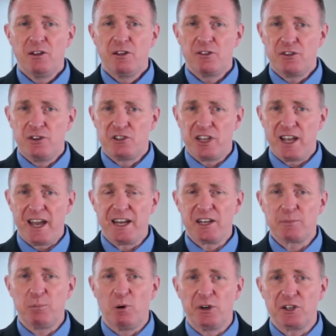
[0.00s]

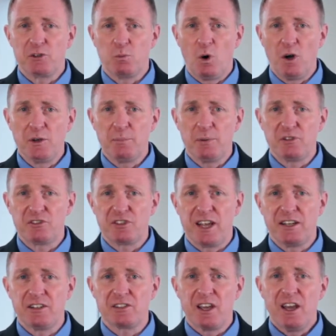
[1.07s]

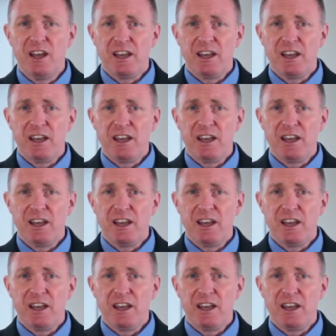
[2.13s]
38.1%